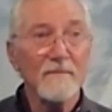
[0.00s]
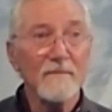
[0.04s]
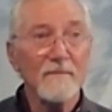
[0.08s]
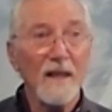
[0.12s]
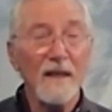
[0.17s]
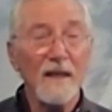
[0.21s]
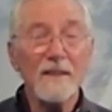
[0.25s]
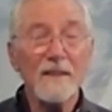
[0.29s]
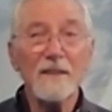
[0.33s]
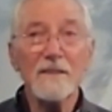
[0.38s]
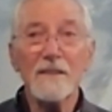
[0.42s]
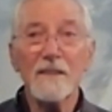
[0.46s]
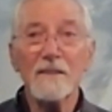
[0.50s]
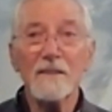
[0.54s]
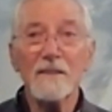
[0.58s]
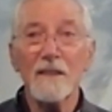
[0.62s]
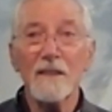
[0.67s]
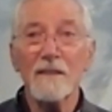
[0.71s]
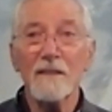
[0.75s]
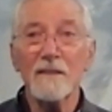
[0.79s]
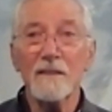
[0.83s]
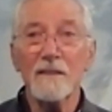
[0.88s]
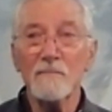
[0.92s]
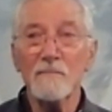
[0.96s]
I can sit
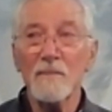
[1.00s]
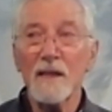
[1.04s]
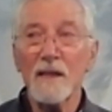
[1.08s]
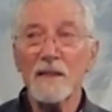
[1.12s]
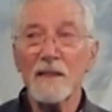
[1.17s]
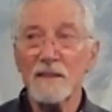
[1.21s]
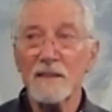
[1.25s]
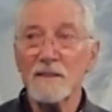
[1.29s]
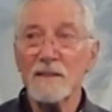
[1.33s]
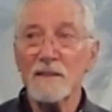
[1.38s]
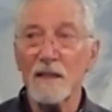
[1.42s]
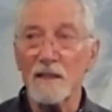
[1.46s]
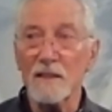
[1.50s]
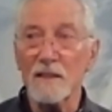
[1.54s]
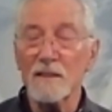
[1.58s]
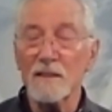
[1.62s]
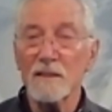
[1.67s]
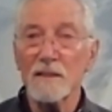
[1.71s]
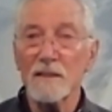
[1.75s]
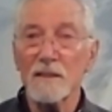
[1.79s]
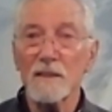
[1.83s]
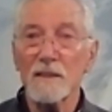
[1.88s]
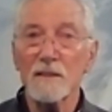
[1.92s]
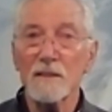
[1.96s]
down and meditate,
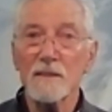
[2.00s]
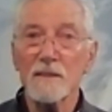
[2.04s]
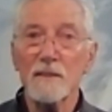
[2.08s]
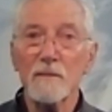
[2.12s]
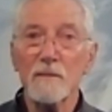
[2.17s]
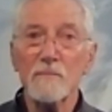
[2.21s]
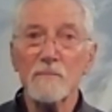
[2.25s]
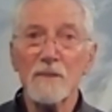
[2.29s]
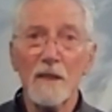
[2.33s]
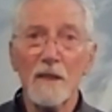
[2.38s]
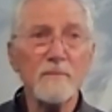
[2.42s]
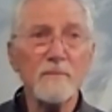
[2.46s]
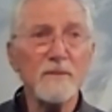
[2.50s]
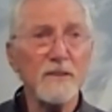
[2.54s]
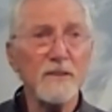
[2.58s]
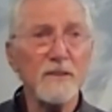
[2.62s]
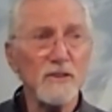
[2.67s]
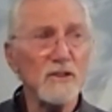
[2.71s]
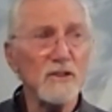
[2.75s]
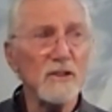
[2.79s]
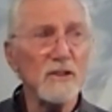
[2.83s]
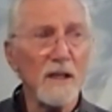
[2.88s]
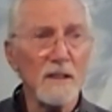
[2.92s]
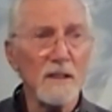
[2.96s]
and sometimes
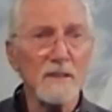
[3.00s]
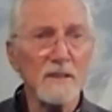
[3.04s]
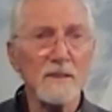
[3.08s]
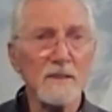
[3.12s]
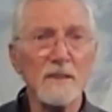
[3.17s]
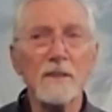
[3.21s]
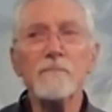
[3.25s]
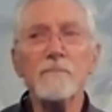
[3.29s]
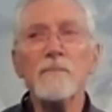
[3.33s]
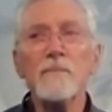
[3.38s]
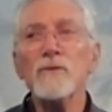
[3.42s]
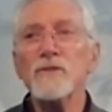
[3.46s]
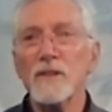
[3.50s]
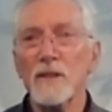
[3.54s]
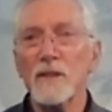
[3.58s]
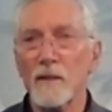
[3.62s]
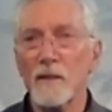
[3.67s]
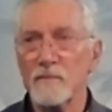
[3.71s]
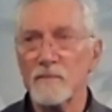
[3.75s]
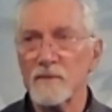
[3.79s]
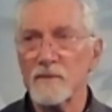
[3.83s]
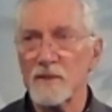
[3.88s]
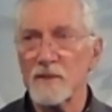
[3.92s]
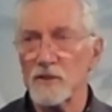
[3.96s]
it's challenging, most
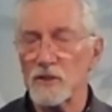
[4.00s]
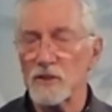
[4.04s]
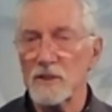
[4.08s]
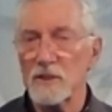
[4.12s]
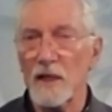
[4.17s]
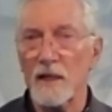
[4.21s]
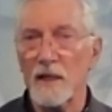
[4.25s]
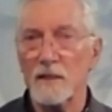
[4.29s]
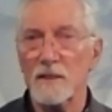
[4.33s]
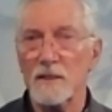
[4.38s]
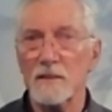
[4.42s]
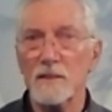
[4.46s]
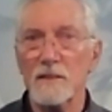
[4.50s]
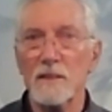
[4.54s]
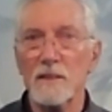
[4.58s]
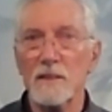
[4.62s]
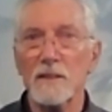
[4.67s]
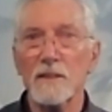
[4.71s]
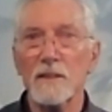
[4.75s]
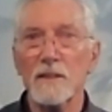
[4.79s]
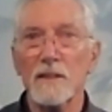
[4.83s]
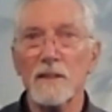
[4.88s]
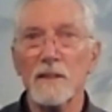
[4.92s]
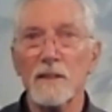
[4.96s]
times it's
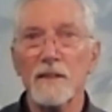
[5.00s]
challenging.